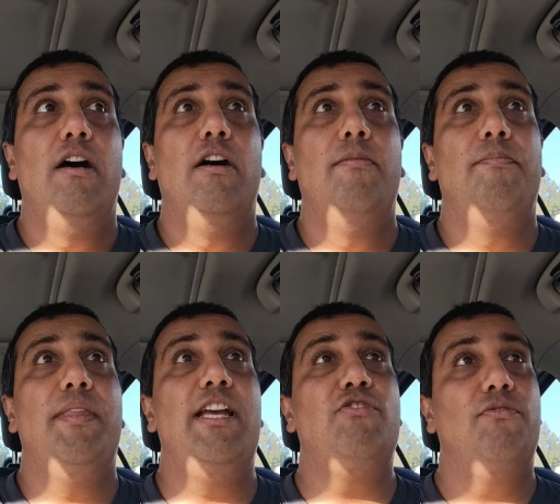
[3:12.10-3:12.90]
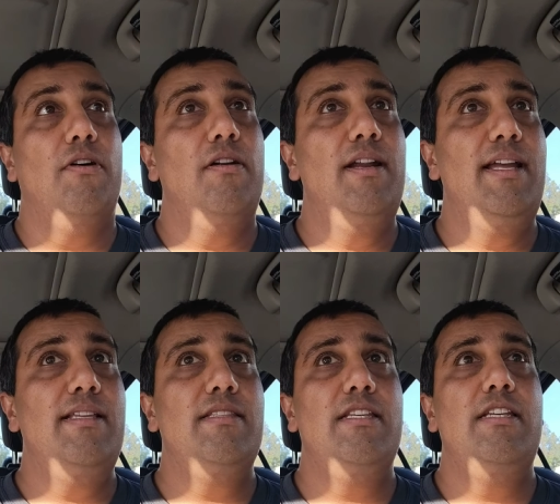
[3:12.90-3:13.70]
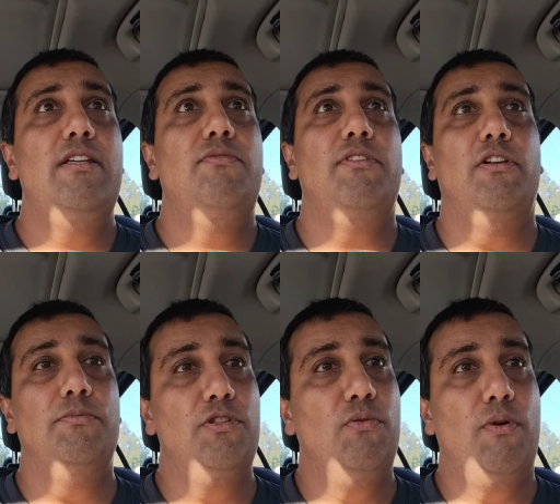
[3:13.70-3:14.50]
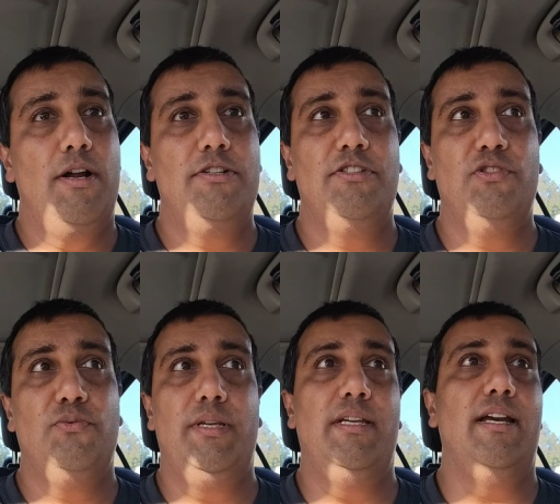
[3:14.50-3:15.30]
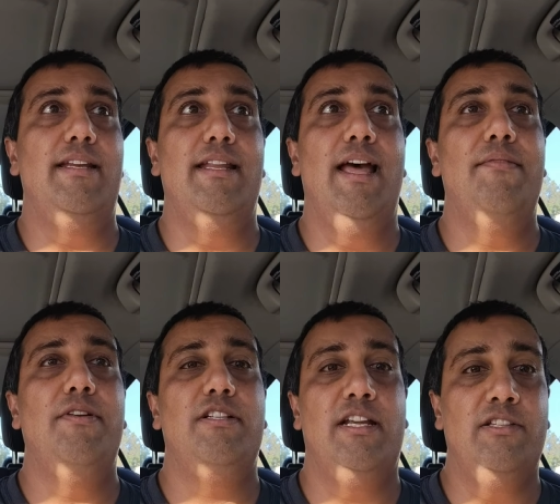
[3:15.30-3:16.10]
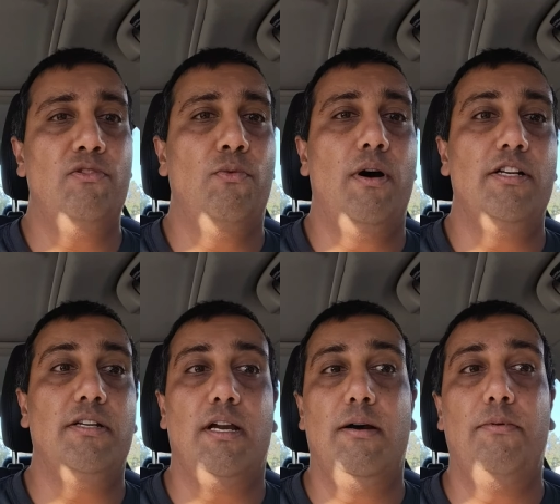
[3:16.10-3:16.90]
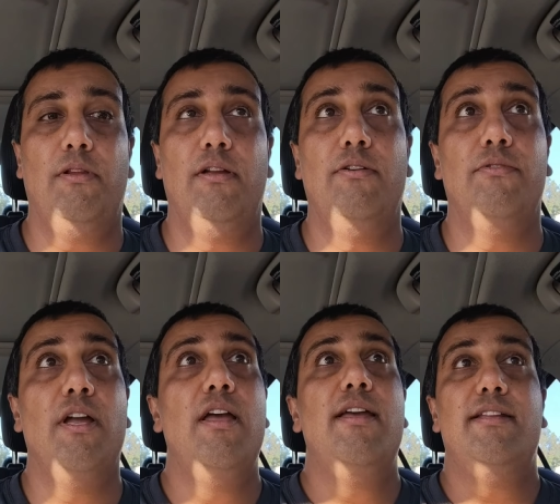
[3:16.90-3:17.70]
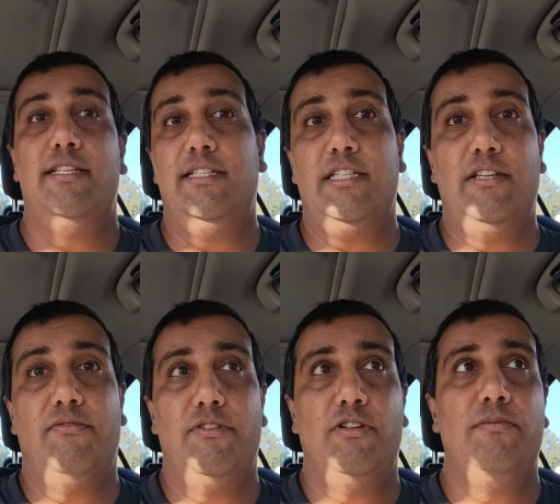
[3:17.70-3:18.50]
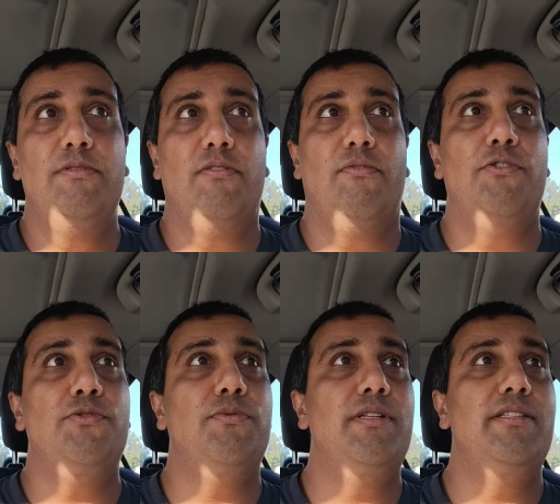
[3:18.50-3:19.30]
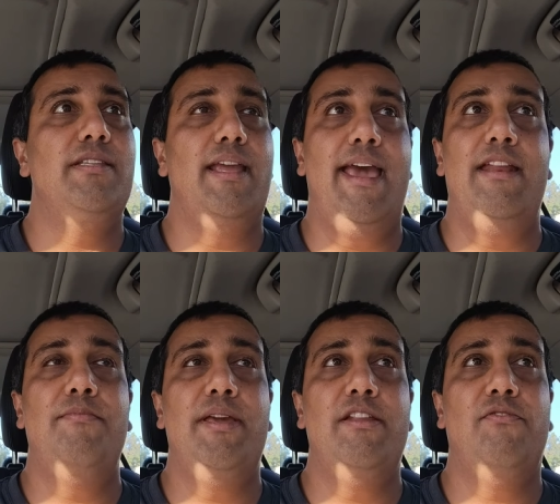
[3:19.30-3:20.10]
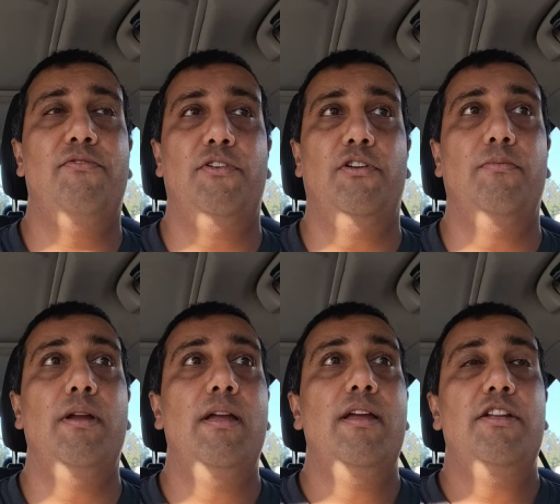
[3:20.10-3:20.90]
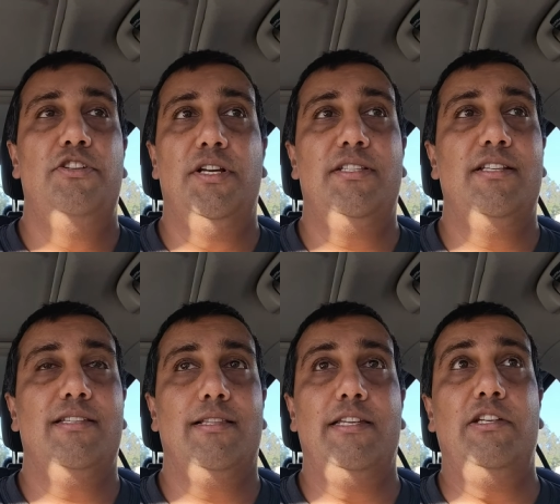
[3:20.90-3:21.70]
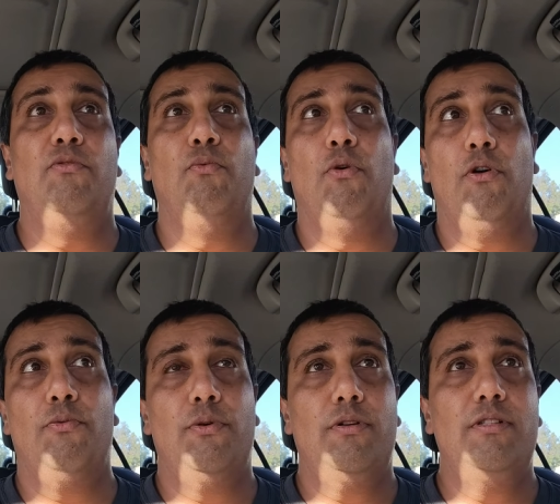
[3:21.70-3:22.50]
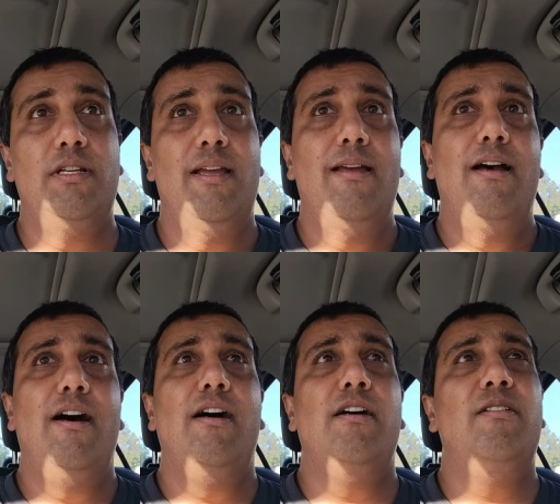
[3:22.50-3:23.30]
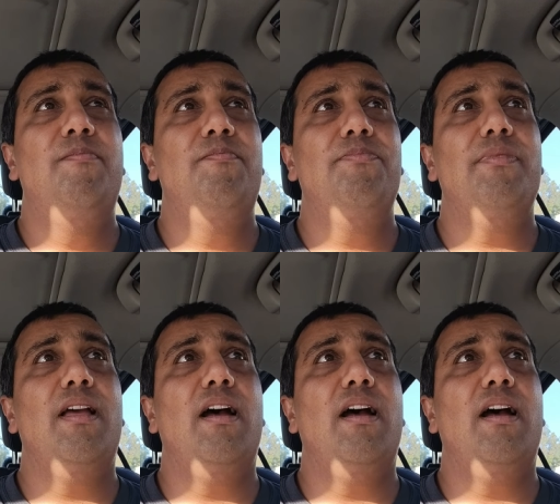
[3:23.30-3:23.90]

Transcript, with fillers: Um, as far as the films to watch this week, I did have a chance to watch a couple of DC films. The first one is the animated film Justice League Warworld. Um,